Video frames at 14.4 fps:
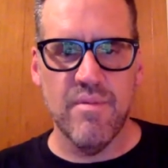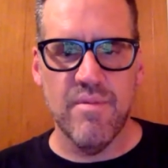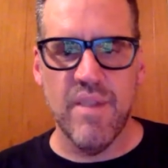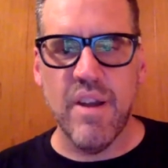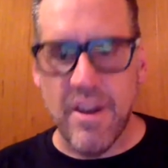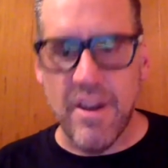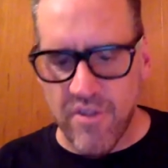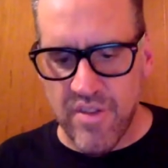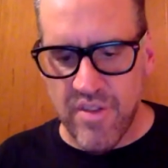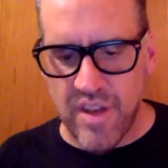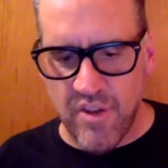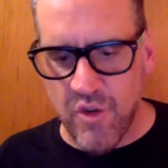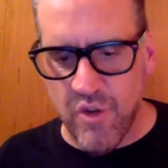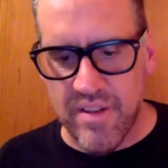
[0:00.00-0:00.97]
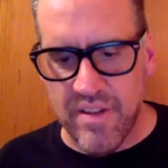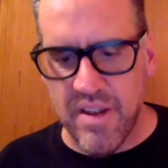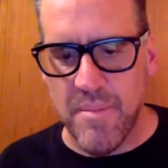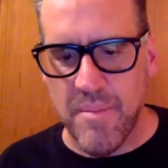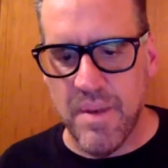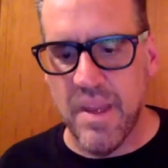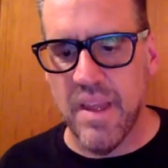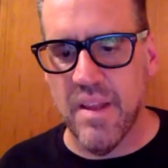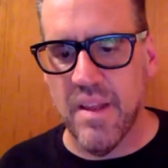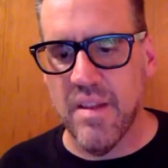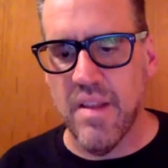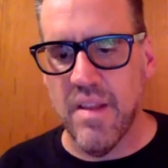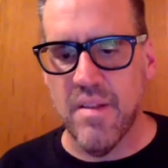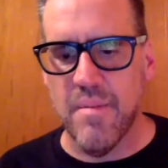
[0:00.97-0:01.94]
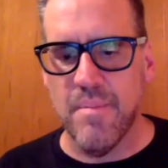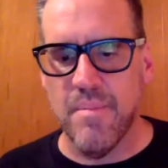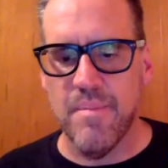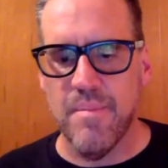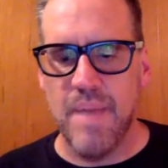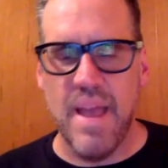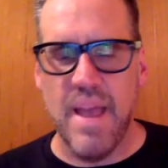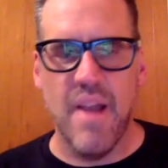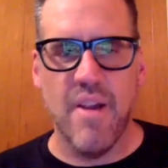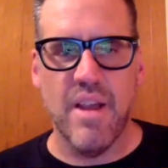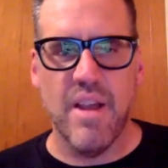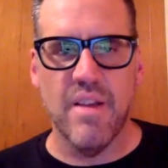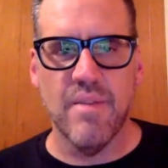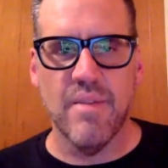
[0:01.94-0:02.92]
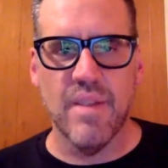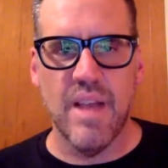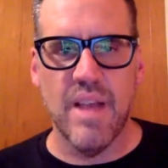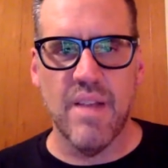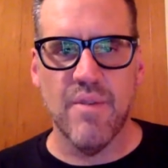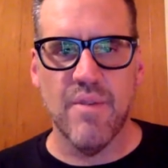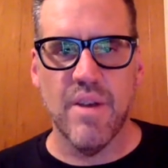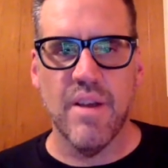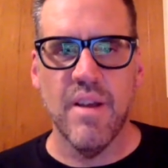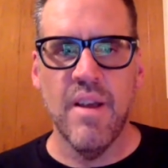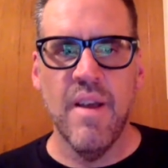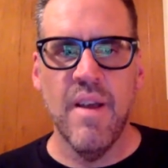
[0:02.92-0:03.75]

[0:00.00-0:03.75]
very interesting drinks company in the Bay Area, California.